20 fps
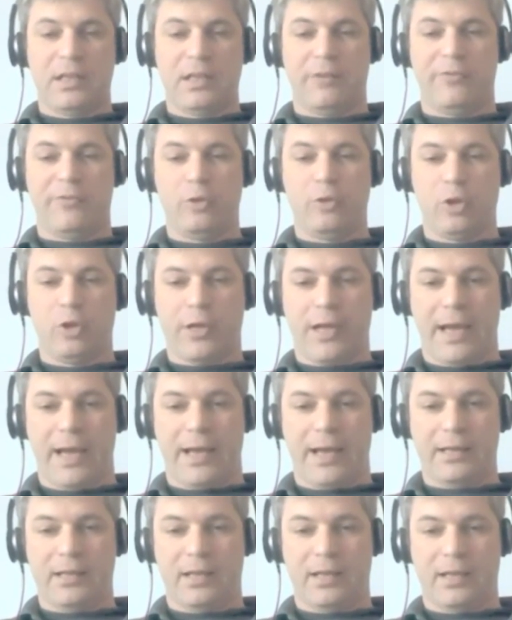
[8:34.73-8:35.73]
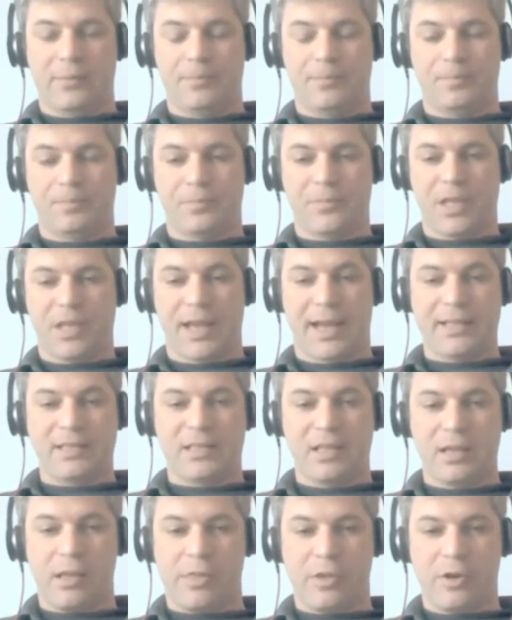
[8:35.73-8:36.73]
If you look at the
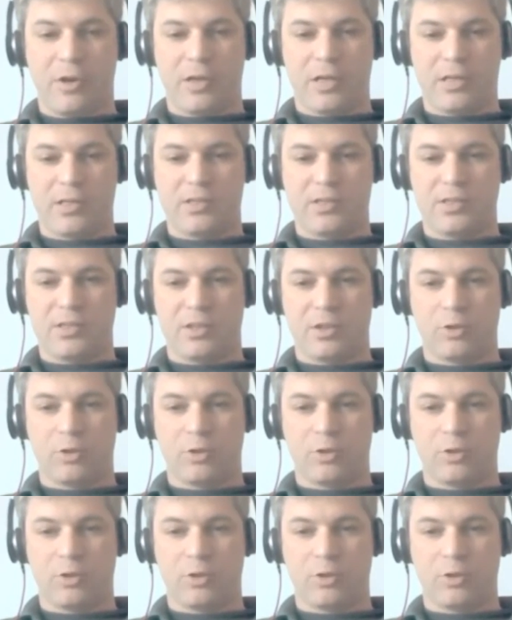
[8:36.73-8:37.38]
1930s,